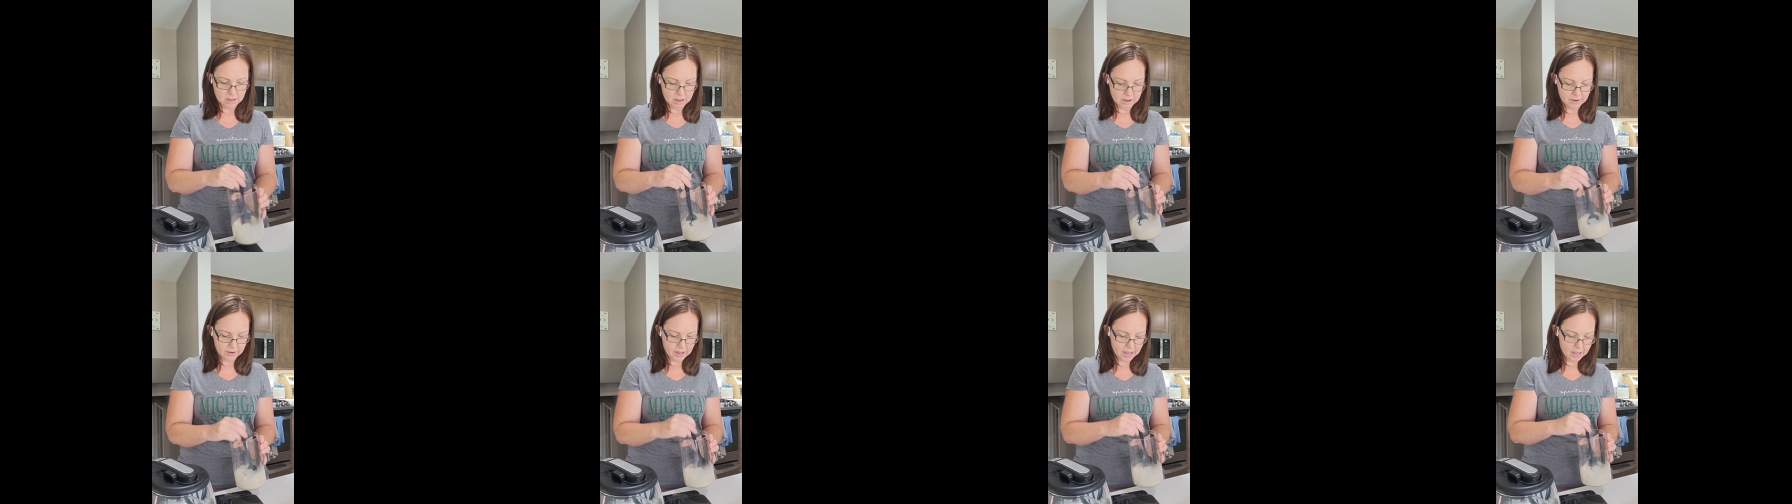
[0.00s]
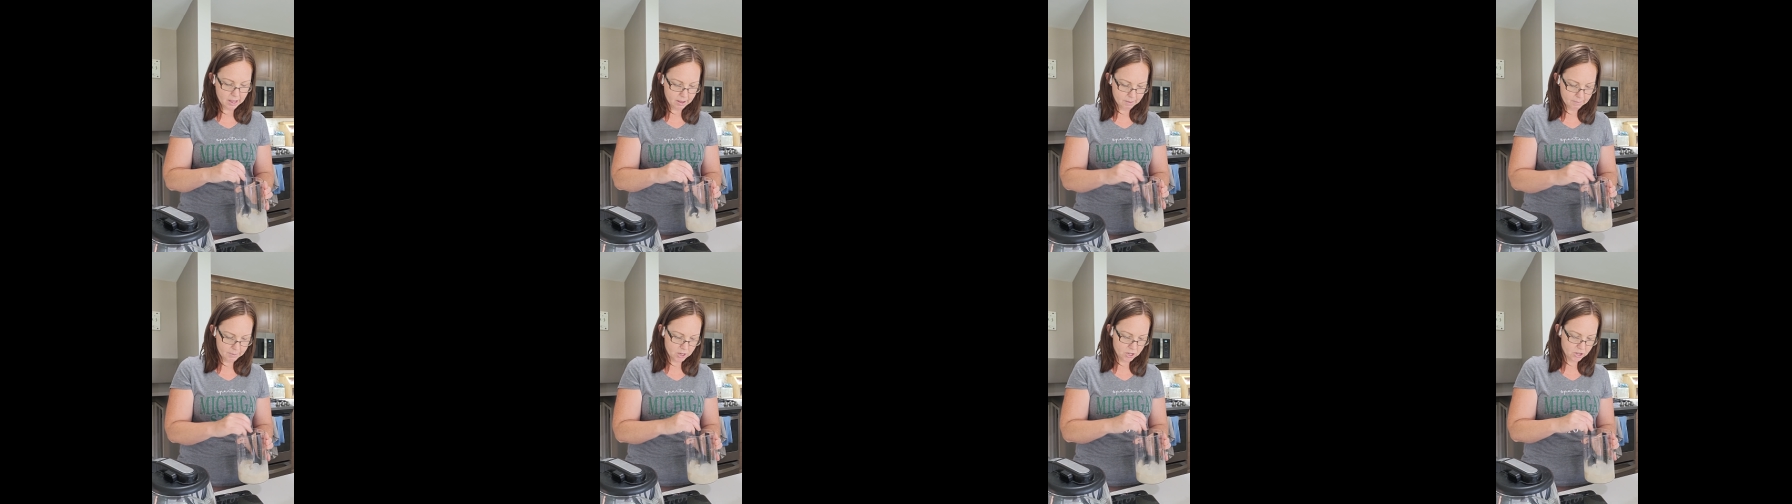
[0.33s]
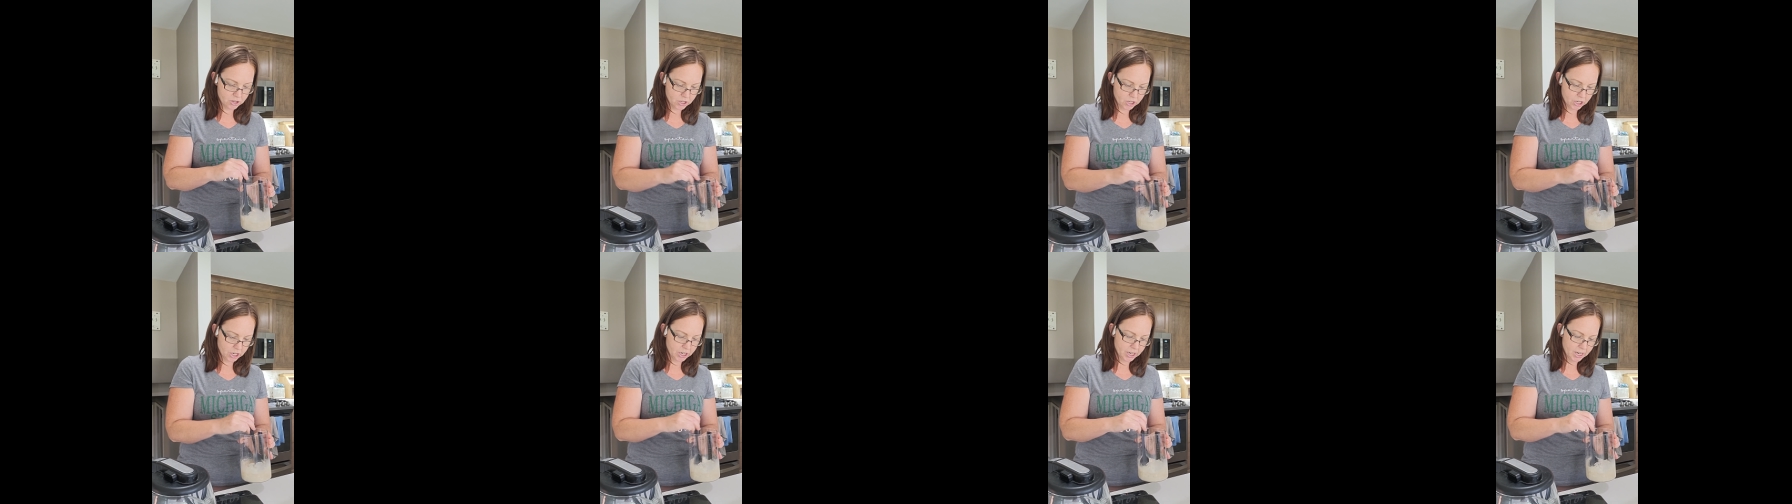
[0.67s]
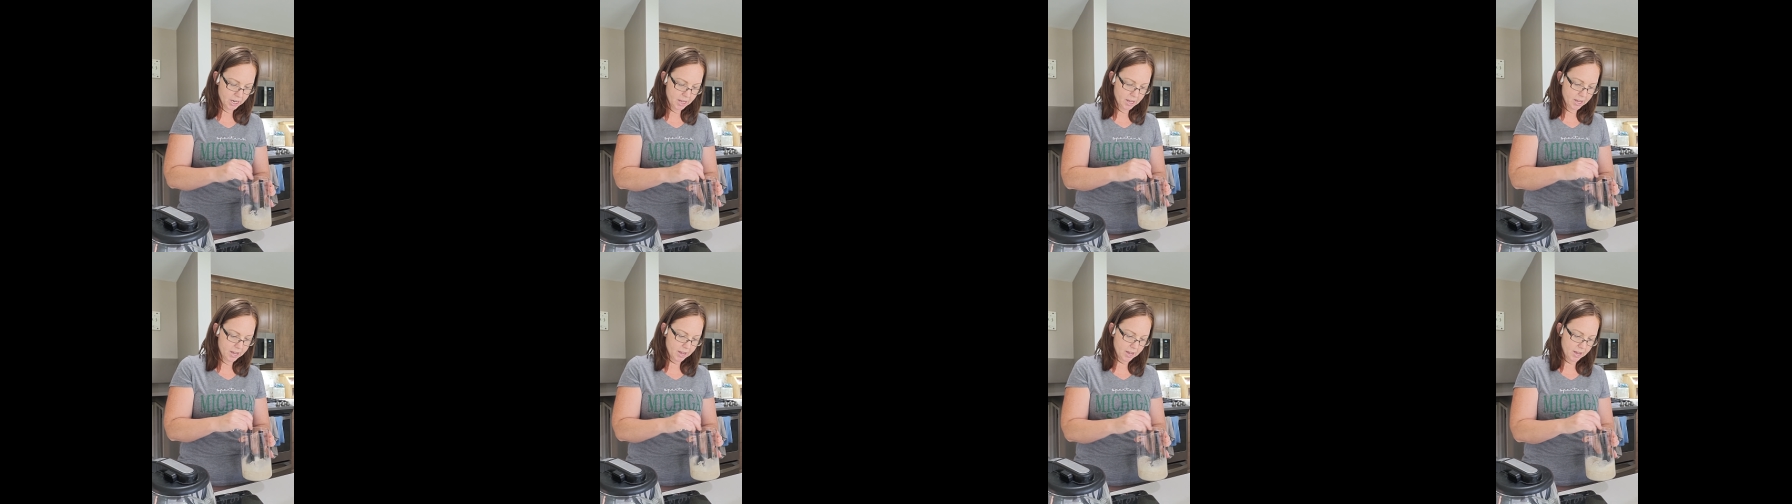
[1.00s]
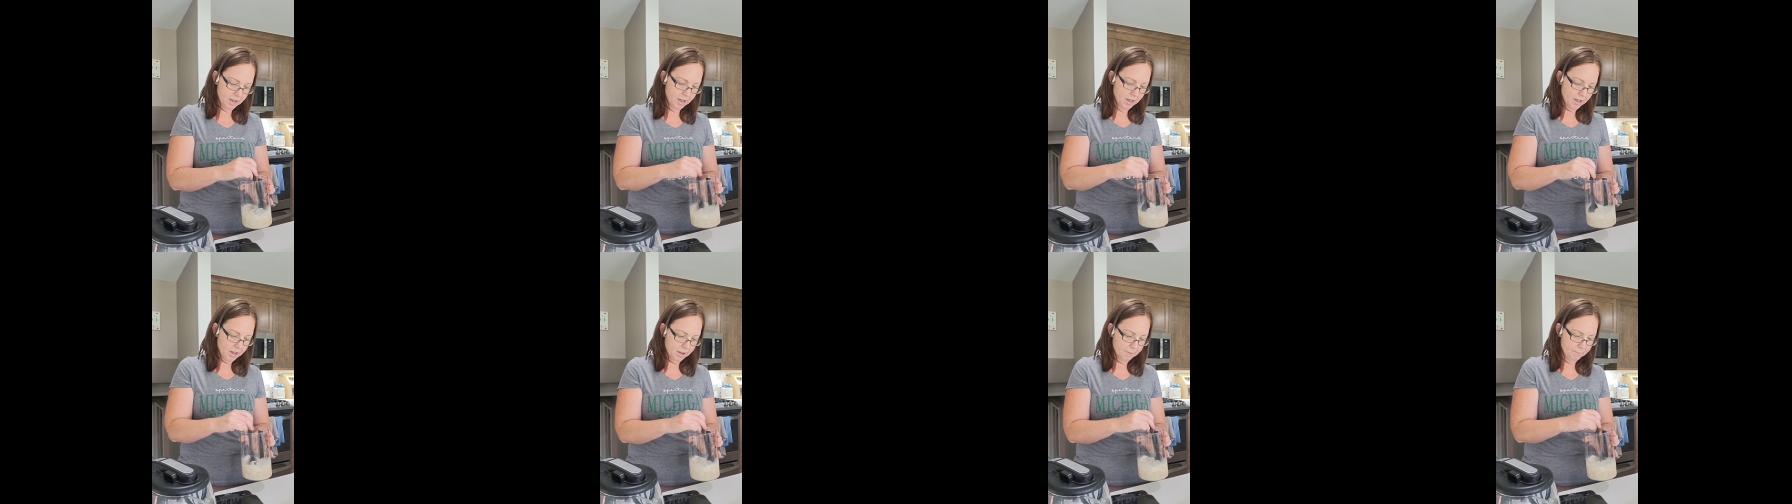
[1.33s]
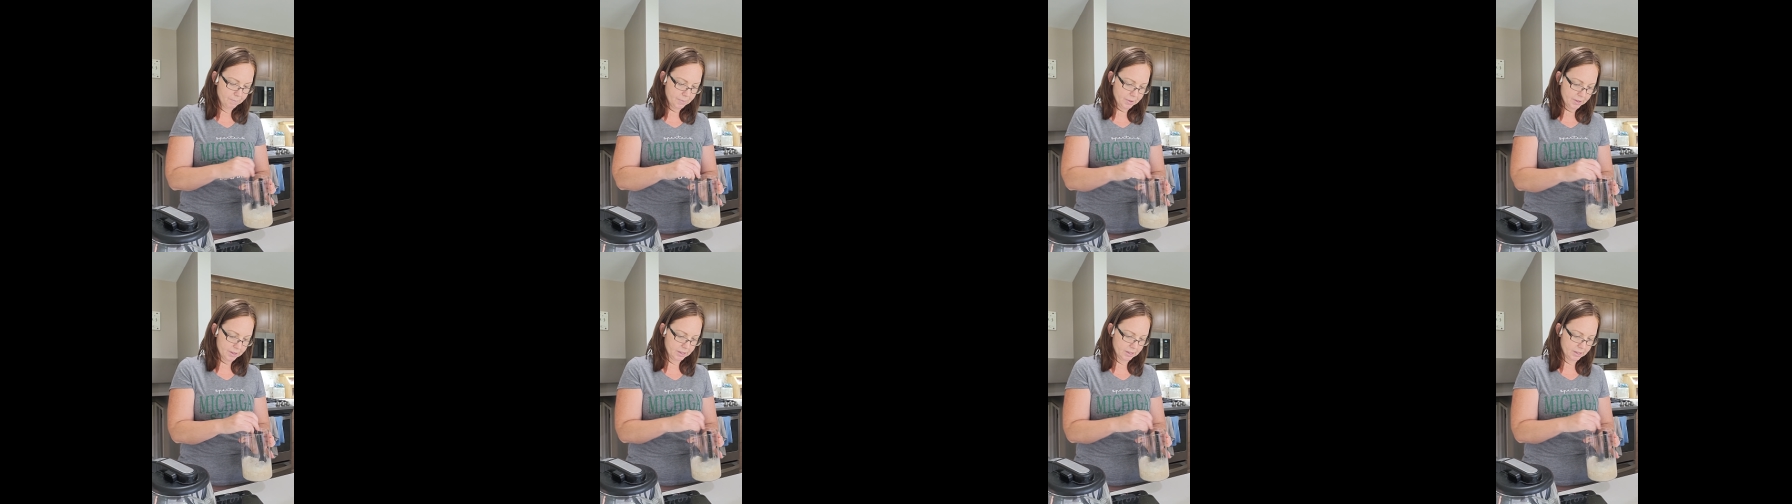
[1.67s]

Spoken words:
Okay, I'm gonna stir it up.